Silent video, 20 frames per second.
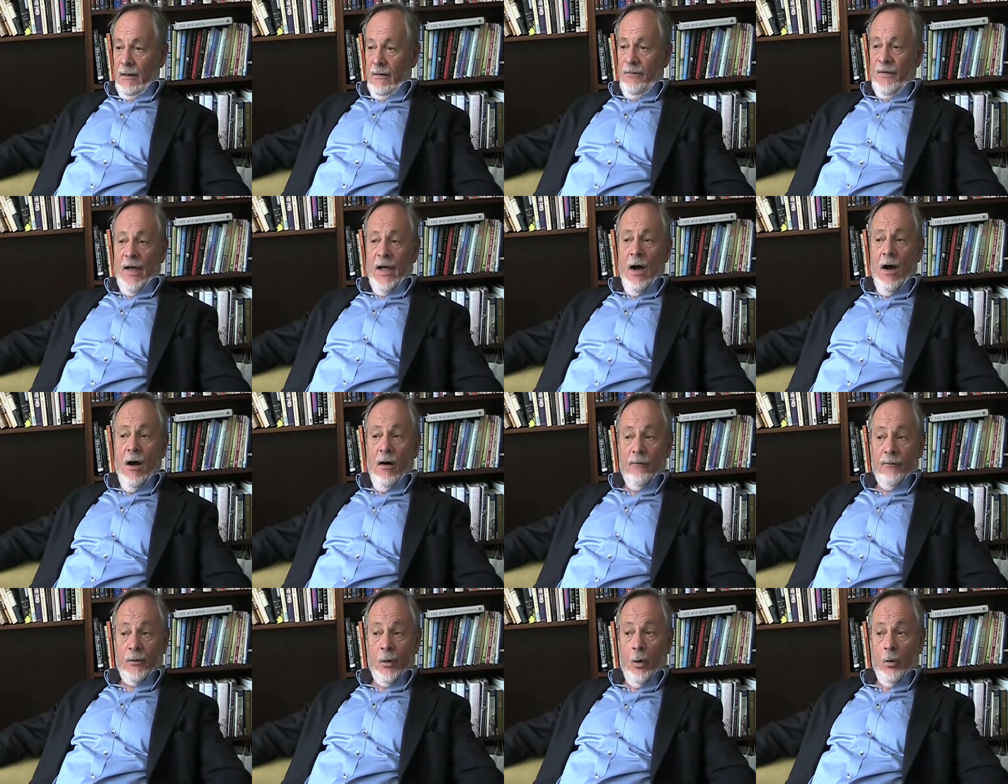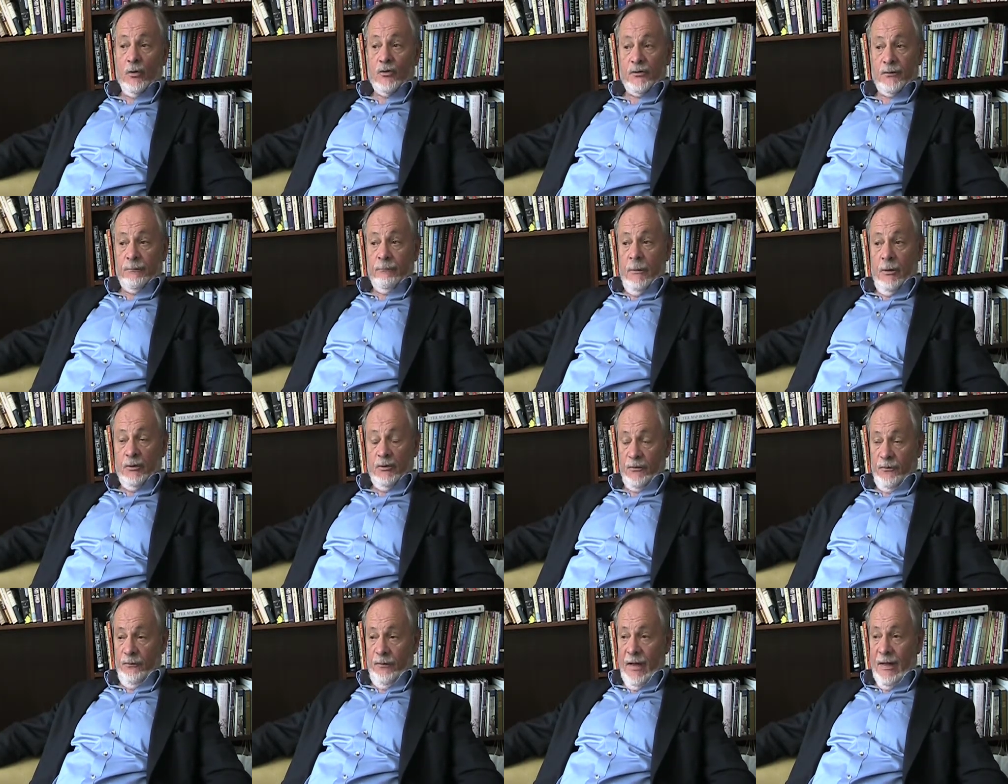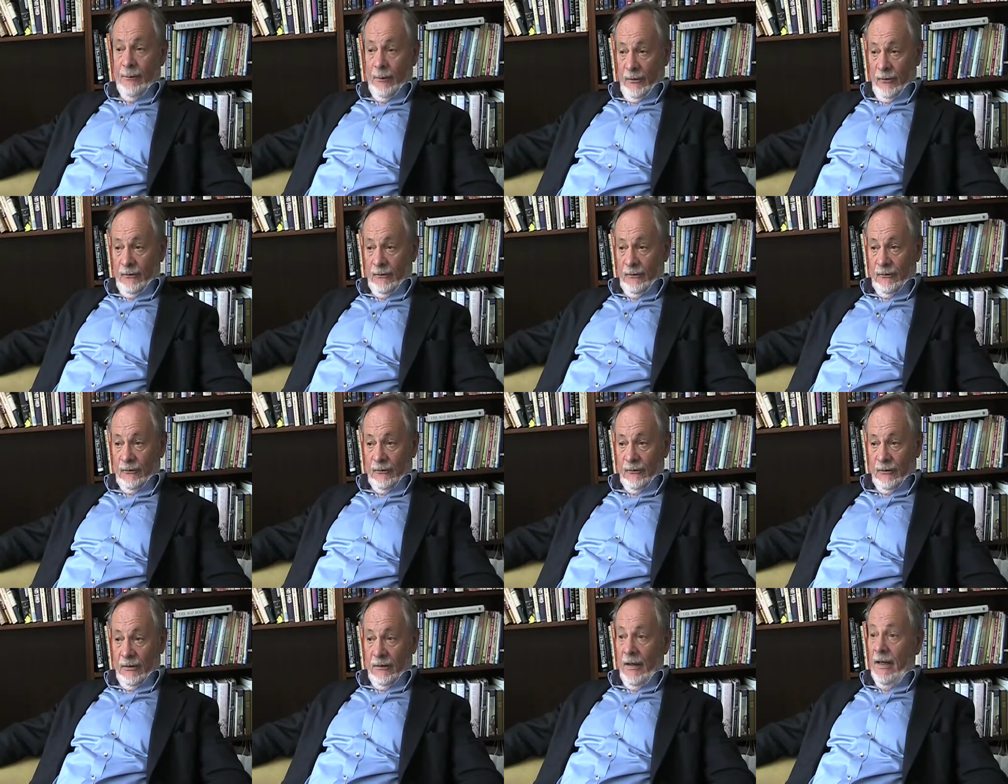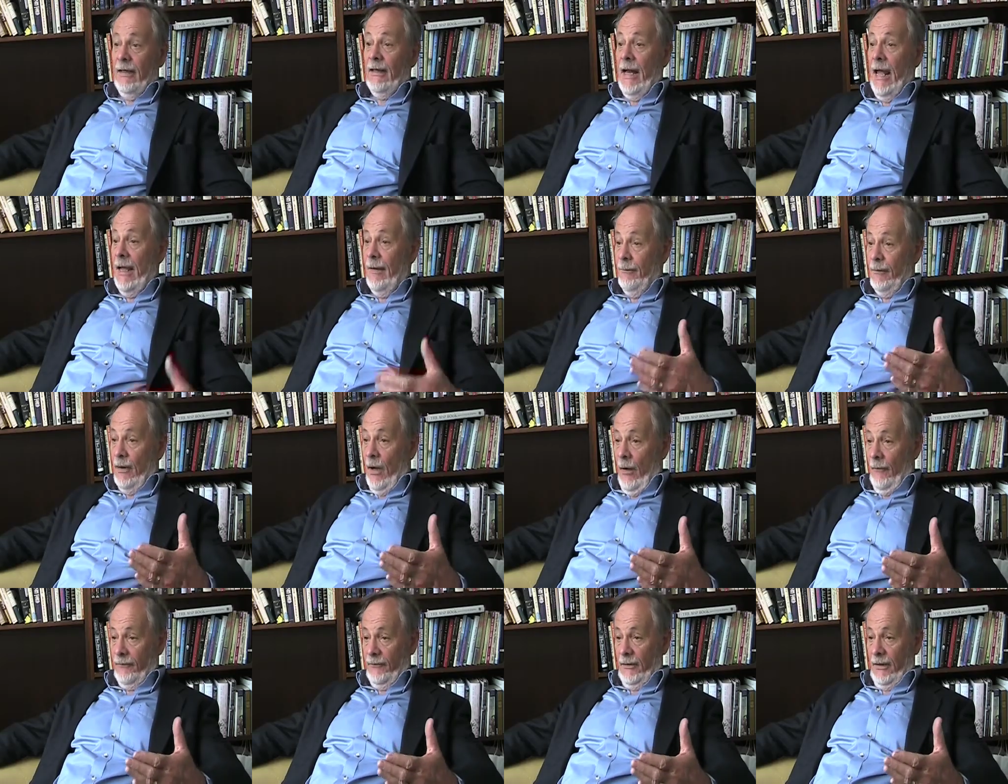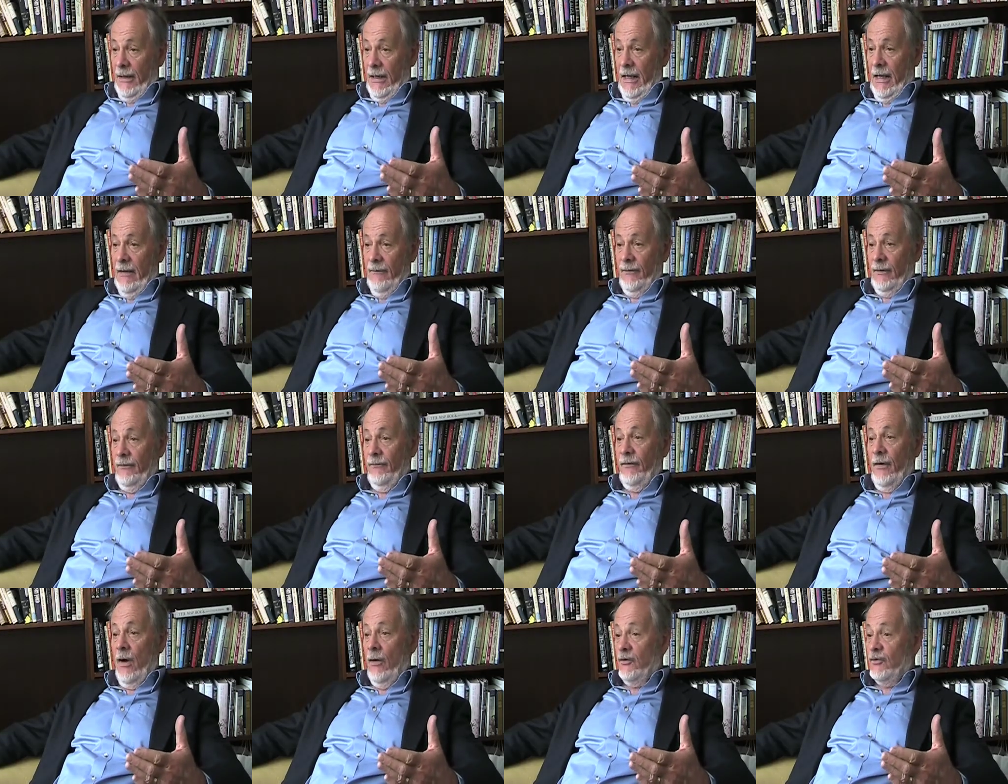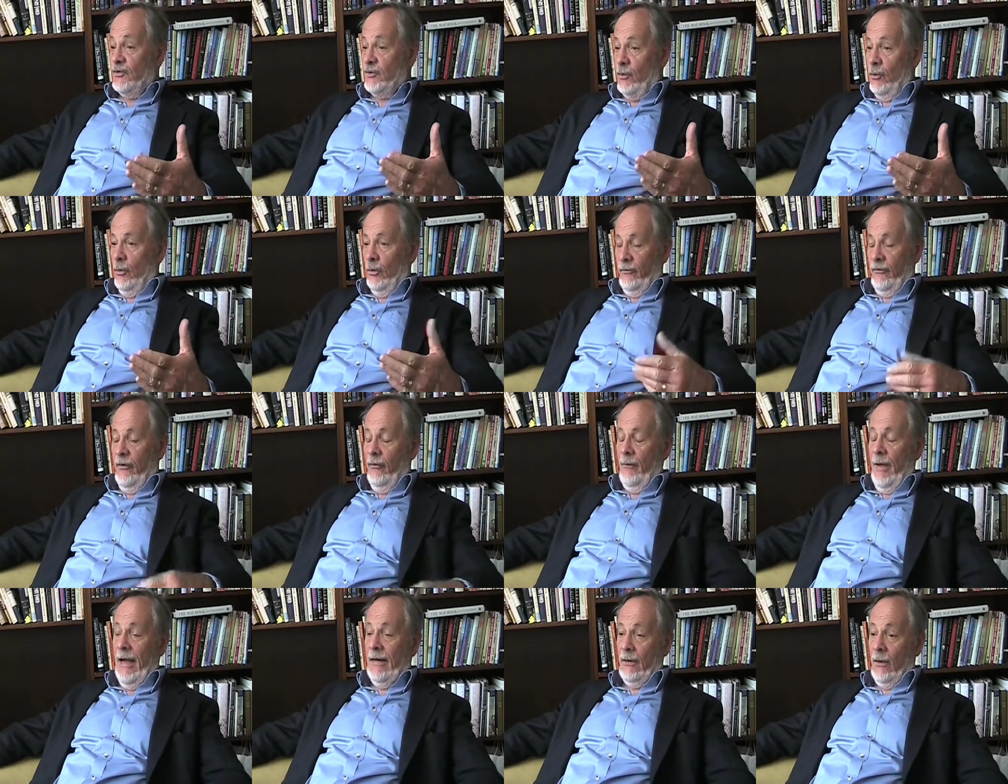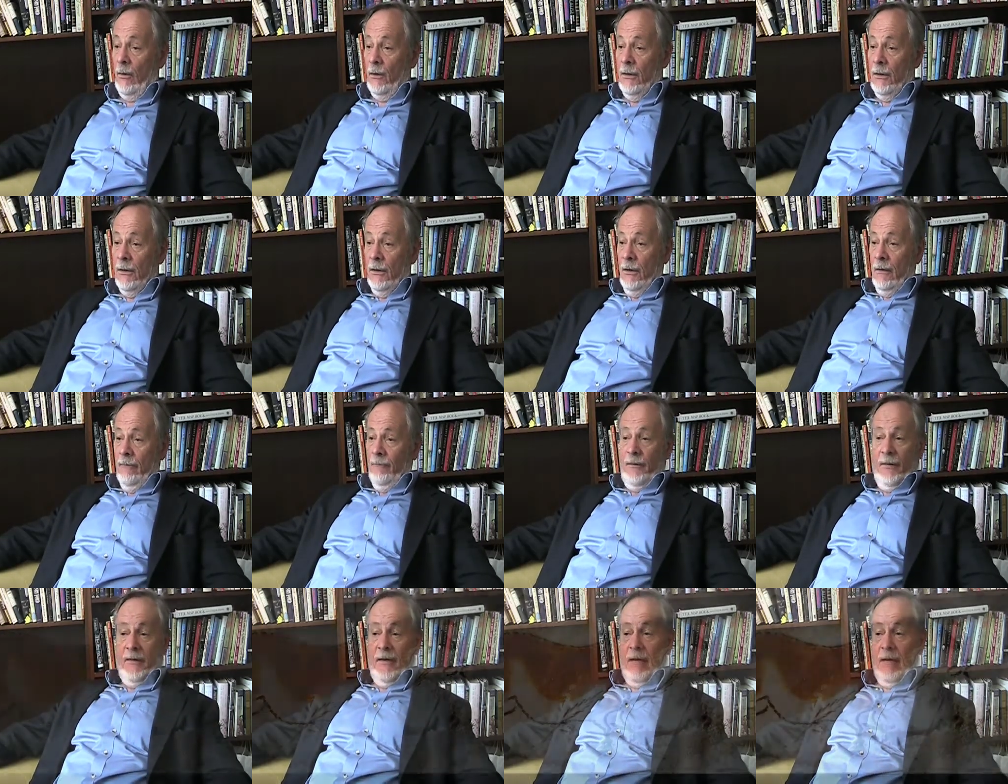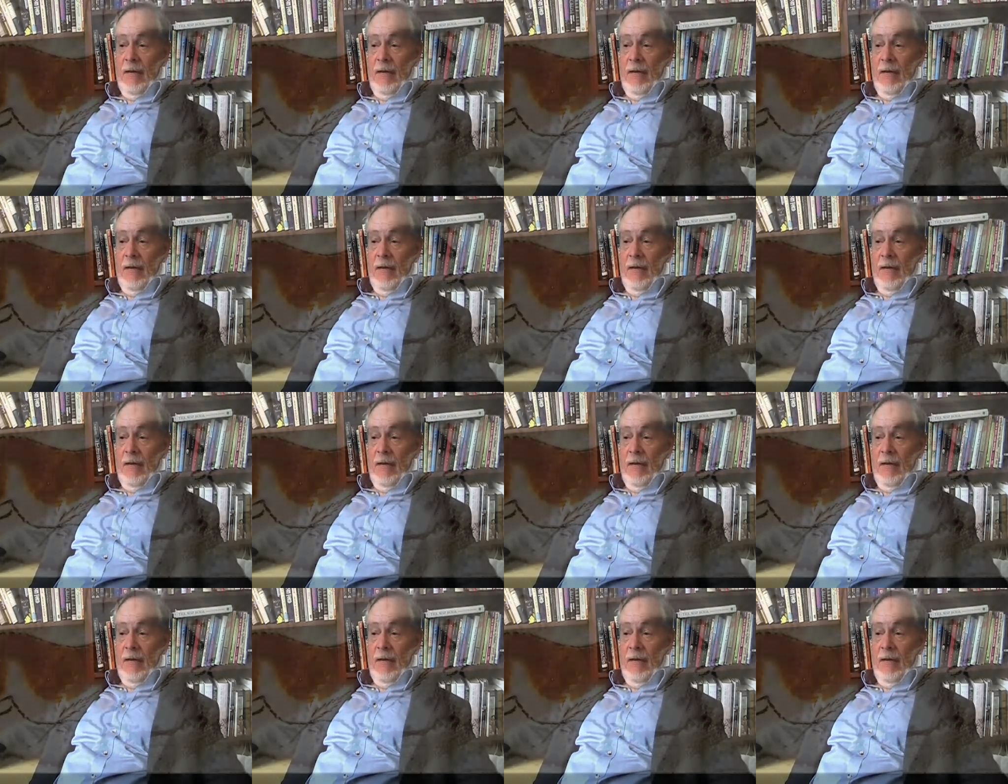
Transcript: They are, of course, most famous, and they're named after a cave in France called Cro-Magnon, for their